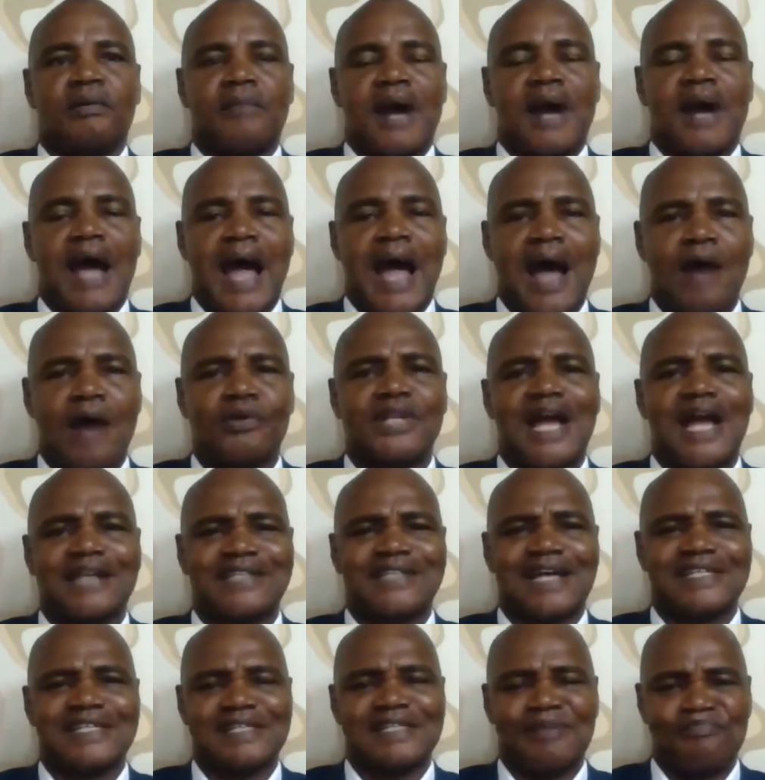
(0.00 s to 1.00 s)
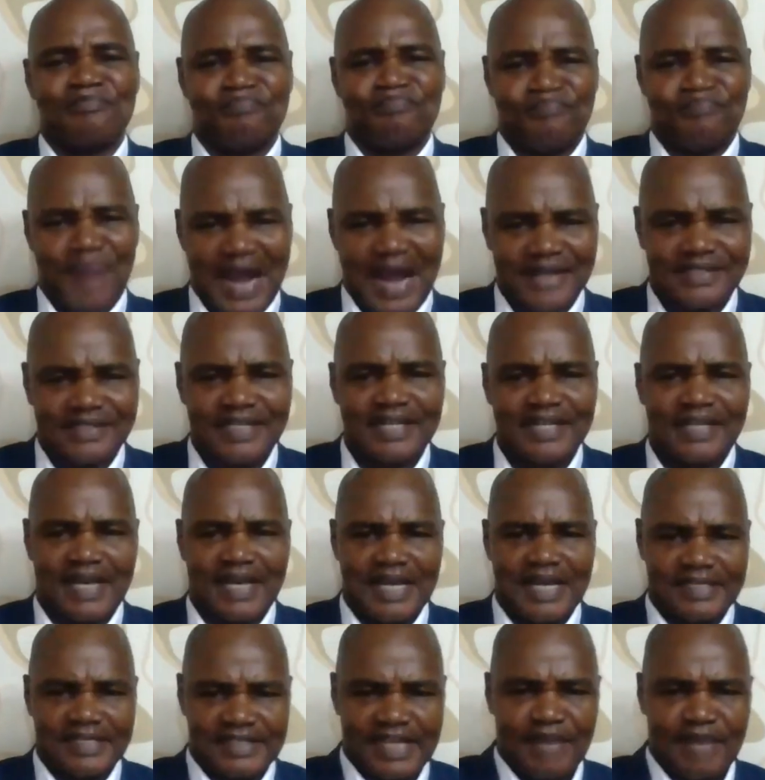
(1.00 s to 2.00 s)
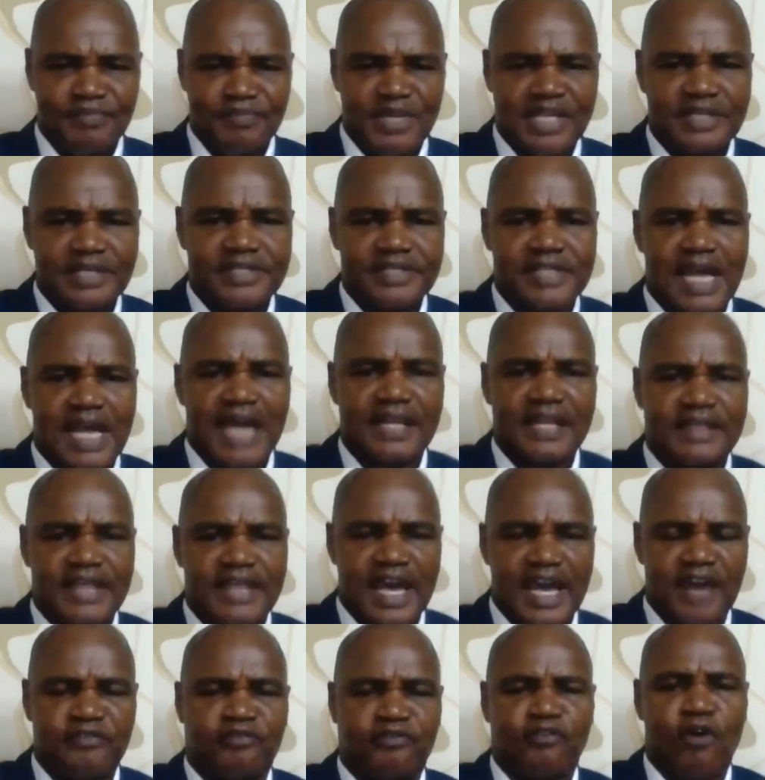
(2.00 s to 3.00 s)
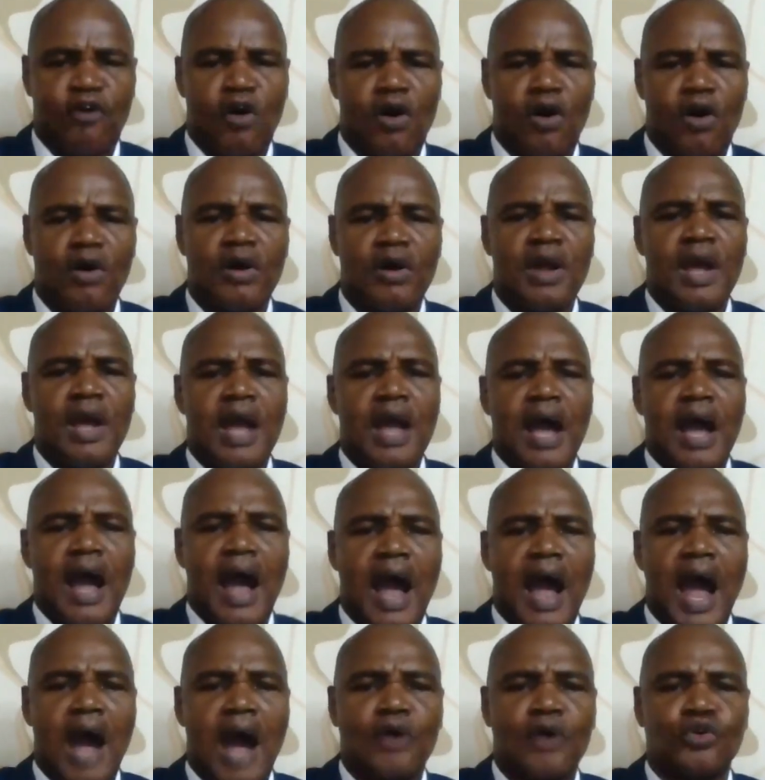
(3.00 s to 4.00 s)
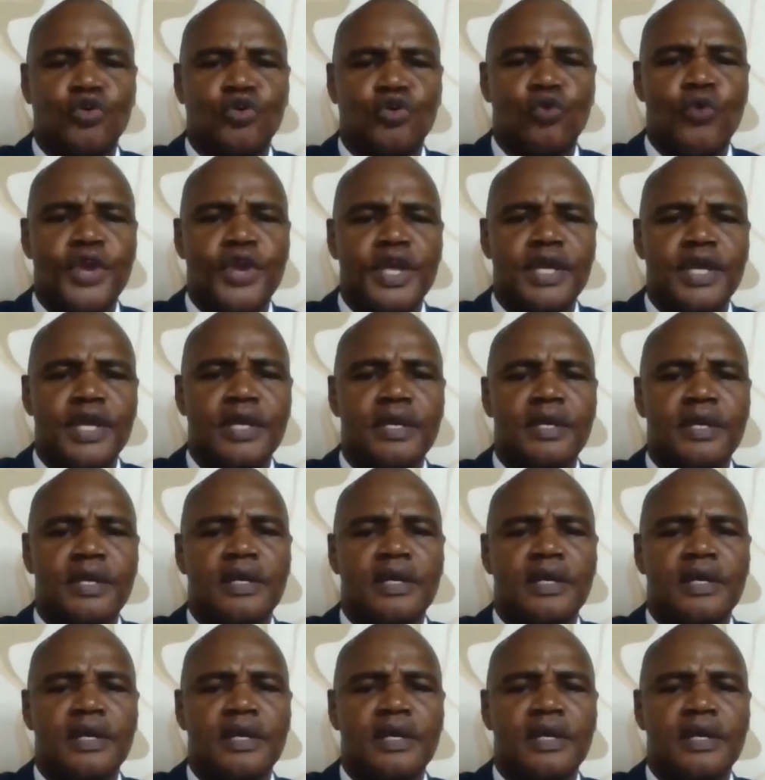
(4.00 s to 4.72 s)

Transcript: how that has impacted SMEs, and therefore, how do we